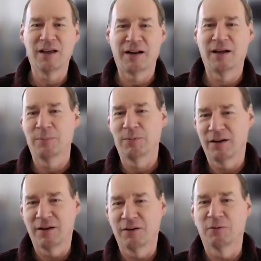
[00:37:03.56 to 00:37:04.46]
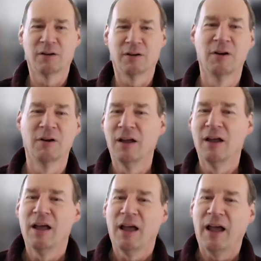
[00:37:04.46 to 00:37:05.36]
did that happen? I don't know.
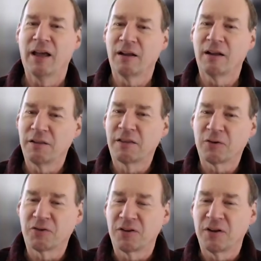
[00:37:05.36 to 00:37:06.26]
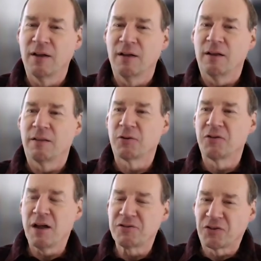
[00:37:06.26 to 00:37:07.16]
And there's
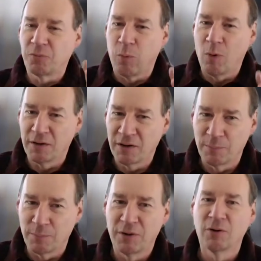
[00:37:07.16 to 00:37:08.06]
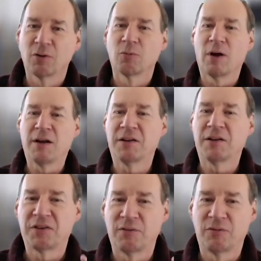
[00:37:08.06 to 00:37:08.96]
not just one computer running
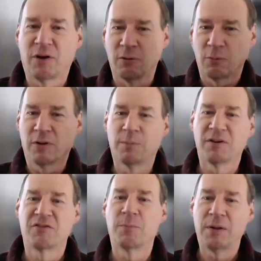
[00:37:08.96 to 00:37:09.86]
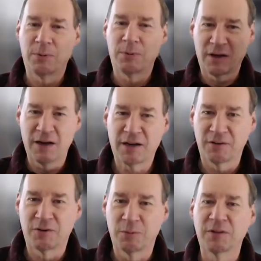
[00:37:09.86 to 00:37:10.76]
a set of code with a bunch of people
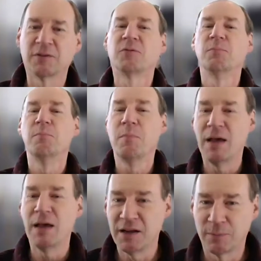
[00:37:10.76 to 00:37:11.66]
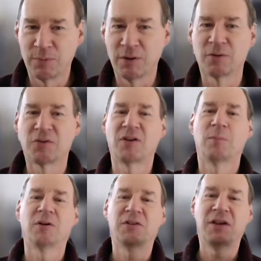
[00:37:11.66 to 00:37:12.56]
connected to it. There's many computers
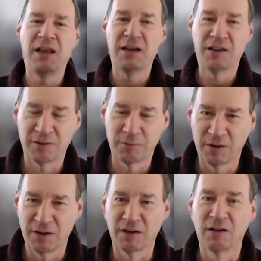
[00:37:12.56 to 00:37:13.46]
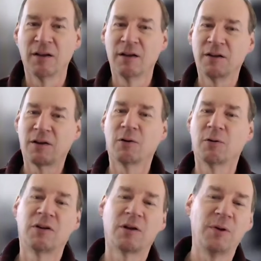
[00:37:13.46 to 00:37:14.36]
simultaneously running
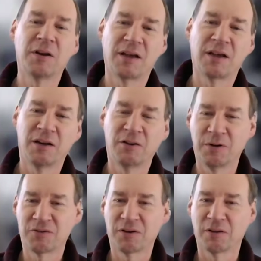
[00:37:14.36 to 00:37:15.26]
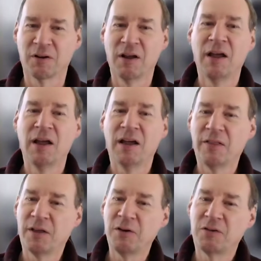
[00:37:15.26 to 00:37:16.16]
code, communicating to each other.
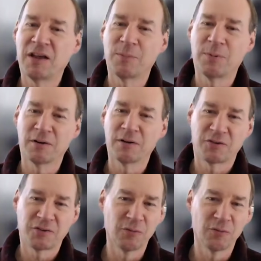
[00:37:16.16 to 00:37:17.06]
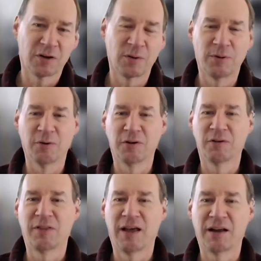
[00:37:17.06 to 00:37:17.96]
And then you take apart the server
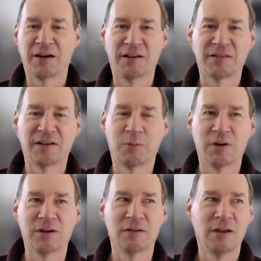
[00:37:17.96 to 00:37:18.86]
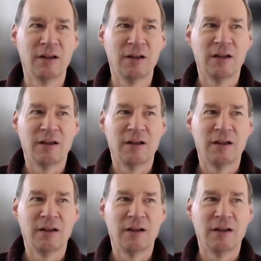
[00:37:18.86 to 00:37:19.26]
component of that, and it's like, well,